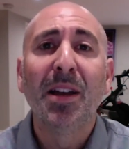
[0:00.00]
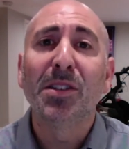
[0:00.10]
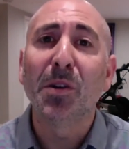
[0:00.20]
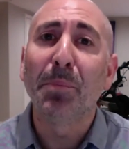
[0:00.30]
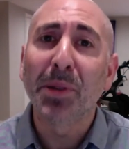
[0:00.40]

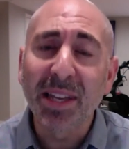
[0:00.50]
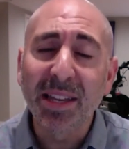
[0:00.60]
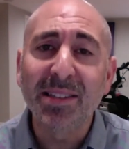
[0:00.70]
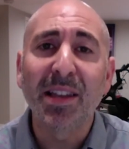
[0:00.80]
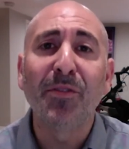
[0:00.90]
So
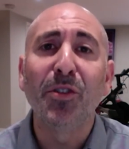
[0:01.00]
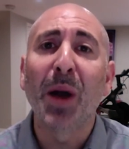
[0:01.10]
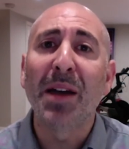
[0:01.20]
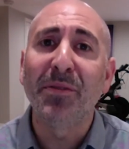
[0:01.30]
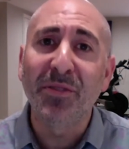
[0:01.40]
please, if you
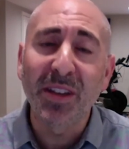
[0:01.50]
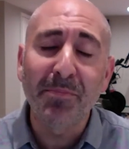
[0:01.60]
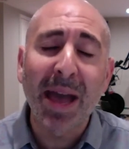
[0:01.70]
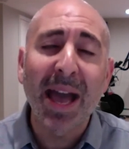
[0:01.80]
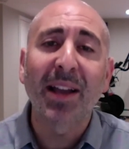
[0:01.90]
had
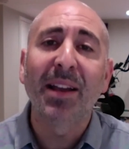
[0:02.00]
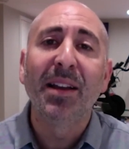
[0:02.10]
feedback,